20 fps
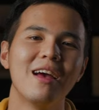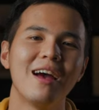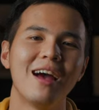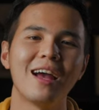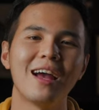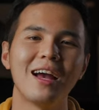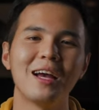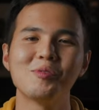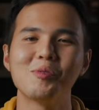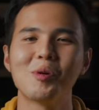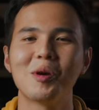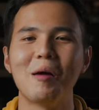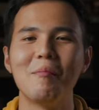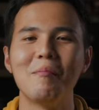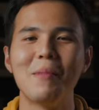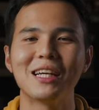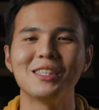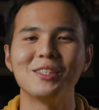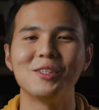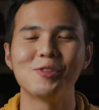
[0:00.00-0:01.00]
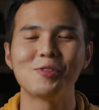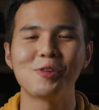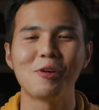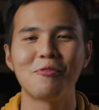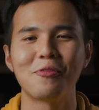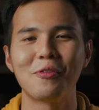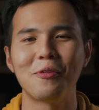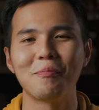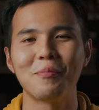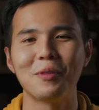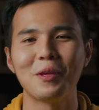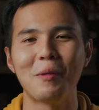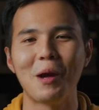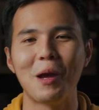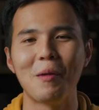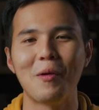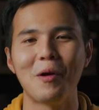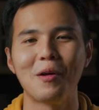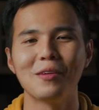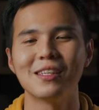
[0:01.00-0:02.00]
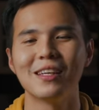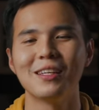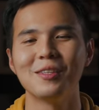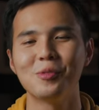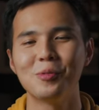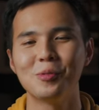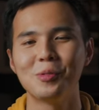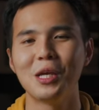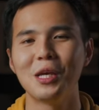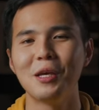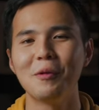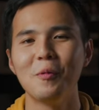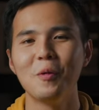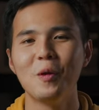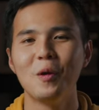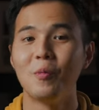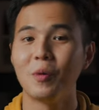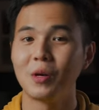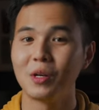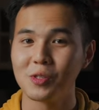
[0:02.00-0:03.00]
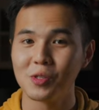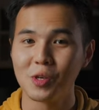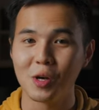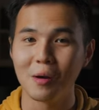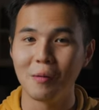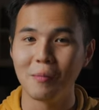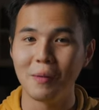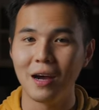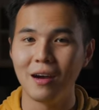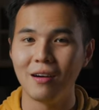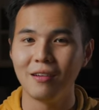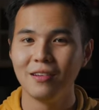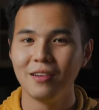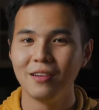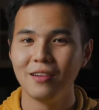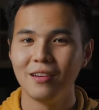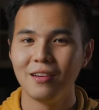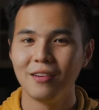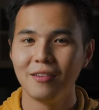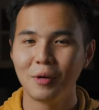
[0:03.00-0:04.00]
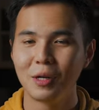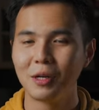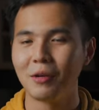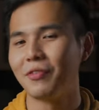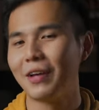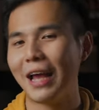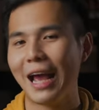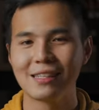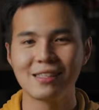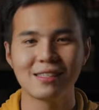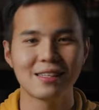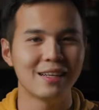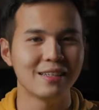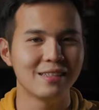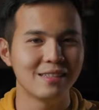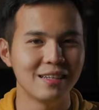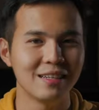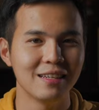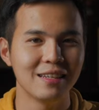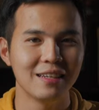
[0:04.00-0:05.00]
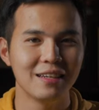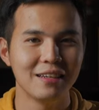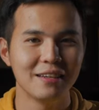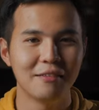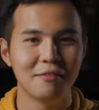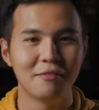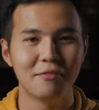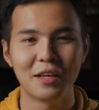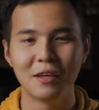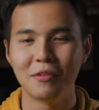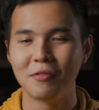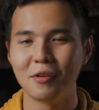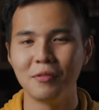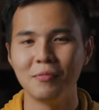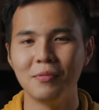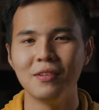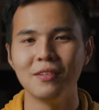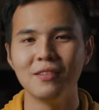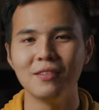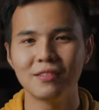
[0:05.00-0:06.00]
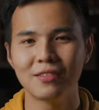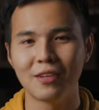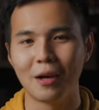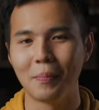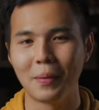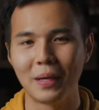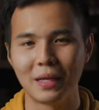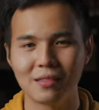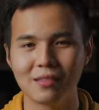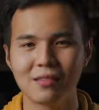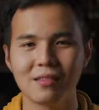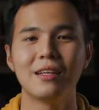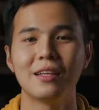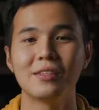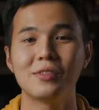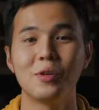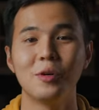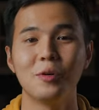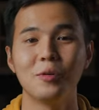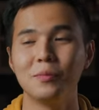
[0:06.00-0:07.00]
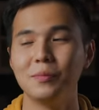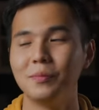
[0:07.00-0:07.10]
Hi guys, welcome back. This is Sean from Play by Pause, and today we're going to talk about one of our exciting, favorable topics. Let's go.